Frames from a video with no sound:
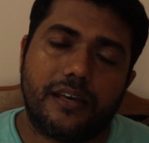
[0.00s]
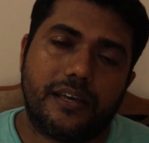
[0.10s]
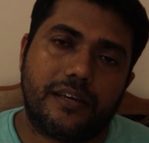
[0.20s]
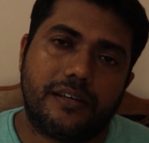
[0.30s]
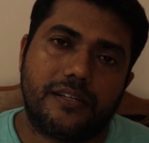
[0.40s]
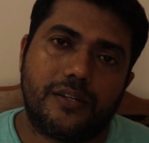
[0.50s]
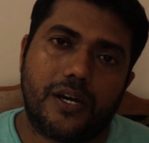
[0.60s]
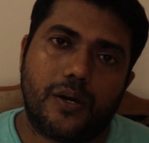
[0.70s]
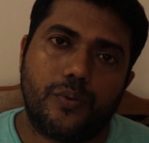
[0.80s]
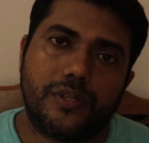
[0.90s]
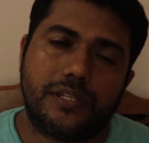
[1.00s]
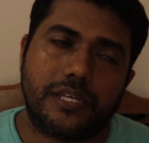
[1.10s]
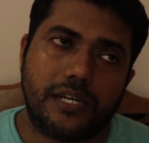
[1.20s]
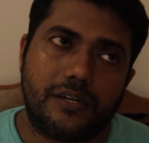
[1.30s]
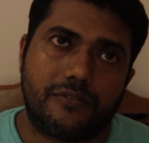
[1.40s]
And with
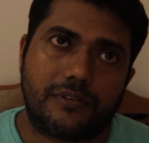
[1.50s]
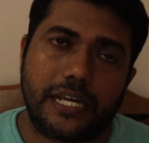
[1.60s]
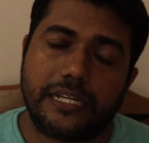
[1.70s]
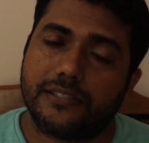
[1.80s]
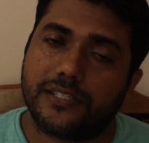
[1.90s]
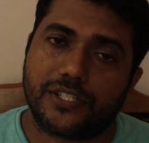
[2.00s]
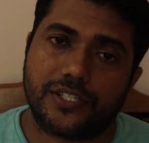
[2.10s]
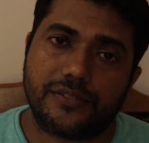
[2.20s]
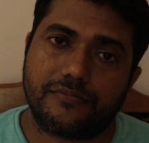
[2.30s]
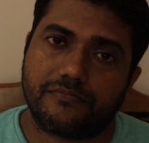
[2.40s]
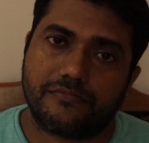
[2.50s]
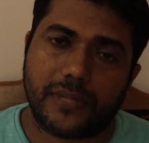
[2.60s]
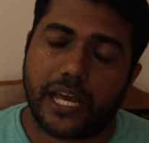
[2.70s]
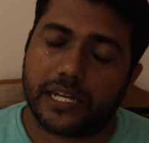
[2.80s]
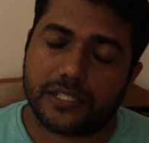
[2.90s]
the writing session,
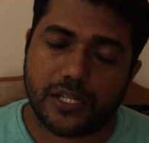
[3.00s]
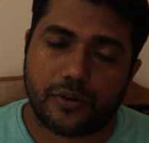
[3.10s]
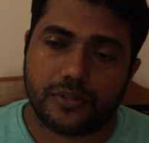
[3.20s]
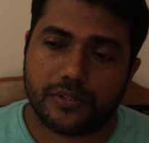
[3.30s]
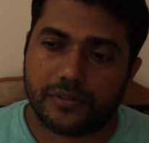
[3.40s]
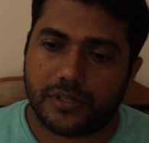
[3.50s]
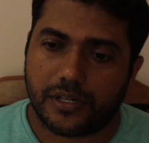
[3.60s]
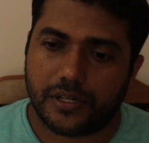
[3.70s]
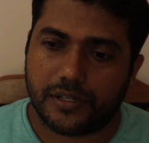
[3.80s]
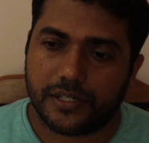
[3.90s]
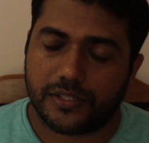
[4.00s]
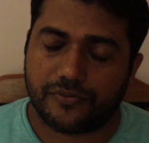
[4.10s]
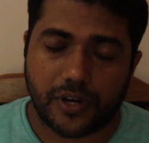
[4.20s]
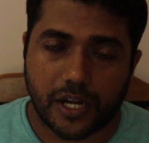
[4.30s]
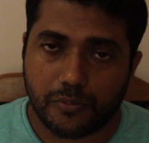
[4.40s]
hands down, it's
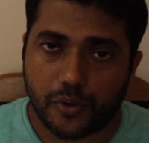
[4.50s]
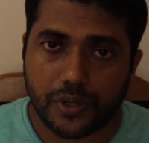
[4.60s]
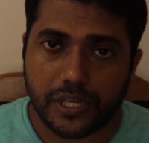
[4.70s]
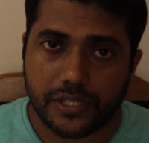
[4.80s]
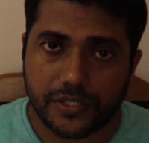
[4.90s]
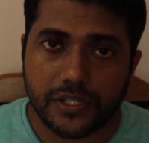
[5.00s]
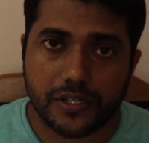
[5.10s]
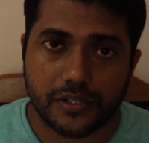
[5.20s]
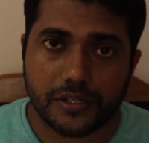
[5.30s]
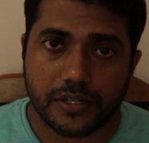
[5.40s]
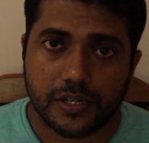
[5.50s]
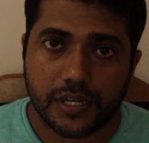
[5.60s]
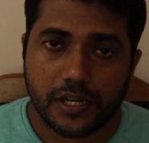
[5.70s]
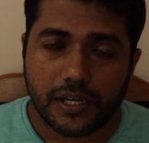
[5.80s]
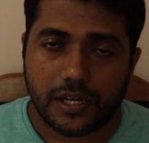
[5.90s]
far more easier
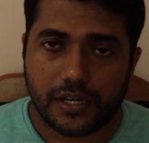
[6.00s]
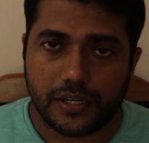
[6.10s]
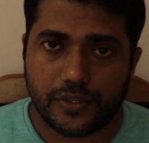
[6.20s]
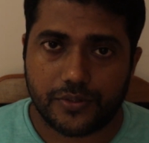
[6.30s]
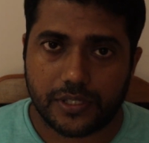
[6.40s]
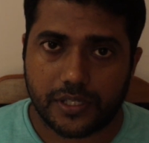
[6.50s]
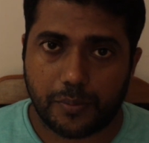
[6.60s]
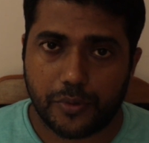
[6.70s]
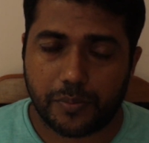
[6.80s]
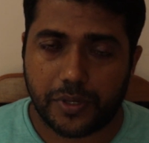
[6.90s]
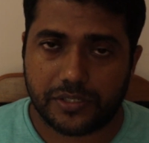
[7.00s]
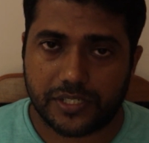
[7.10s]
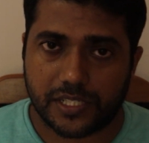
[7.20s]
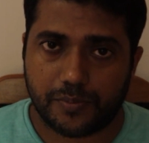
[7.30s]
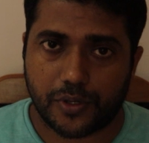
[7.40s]
using the computer based
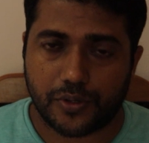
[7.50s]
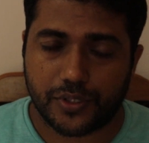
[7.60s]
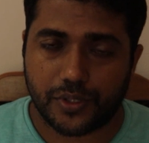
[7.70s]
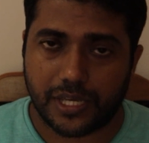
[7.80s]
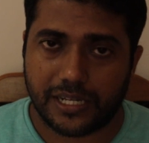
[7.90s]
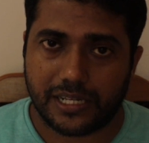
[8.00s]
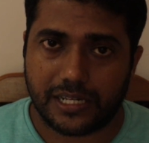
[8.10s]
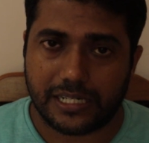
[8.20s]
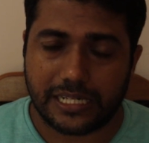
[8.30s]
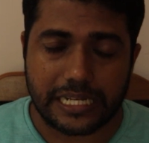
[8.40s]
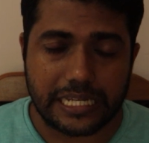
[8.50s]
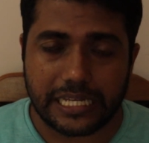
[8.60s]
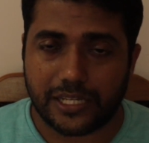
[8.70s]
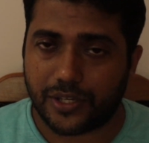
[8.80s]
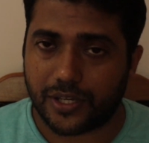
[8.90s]
test, because you can
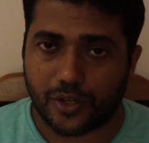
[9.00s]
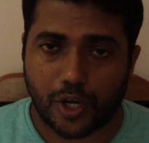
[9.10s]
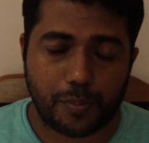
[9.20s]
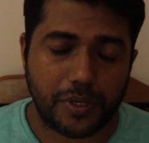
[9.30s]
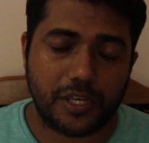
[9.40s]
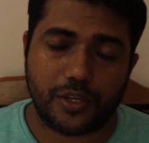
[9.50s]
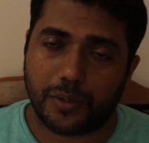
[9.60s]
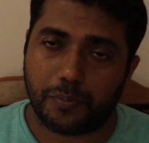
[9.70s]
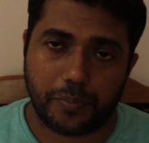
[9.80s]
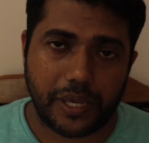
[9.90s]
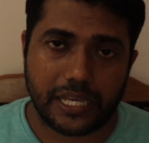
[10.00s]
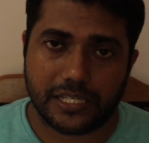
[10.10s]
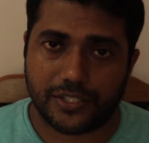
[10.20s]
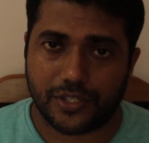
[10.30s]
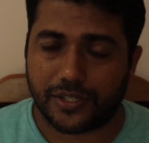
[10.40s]
delete, you can copy, you can
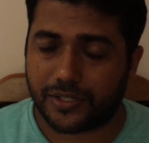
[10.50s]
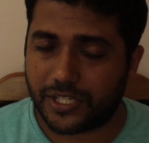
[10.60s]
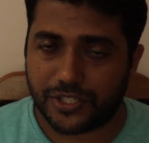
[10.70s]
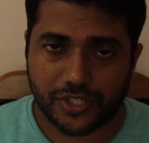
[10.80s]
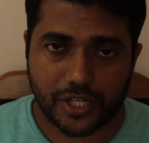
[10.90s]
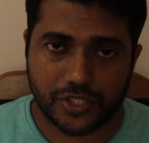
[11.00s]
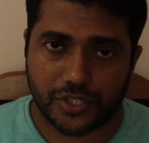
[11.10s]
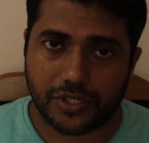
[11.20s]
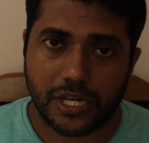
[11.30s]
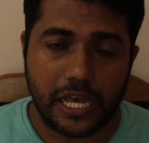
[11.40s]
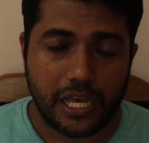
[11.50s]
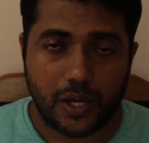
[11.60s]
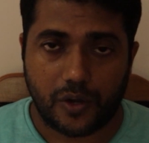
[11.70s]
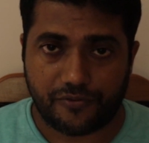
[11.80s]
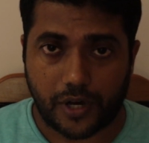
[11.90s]
paste, you can restructure
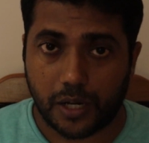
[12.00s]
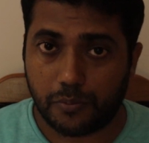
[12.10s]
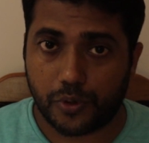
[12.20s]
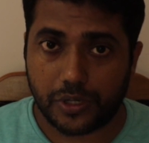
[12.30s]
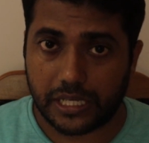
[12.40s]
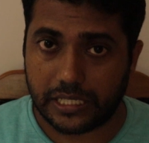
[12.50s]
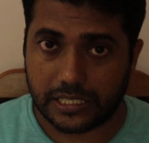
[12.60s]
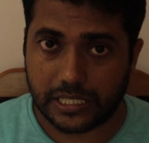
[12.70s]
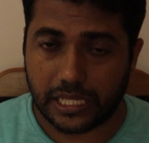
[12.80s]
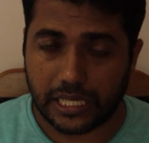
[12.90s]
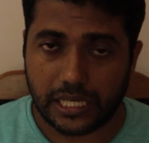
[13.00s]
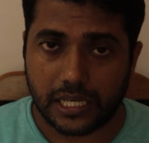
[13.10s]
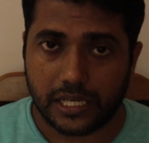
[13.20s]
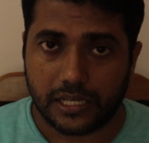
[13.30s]
far more easily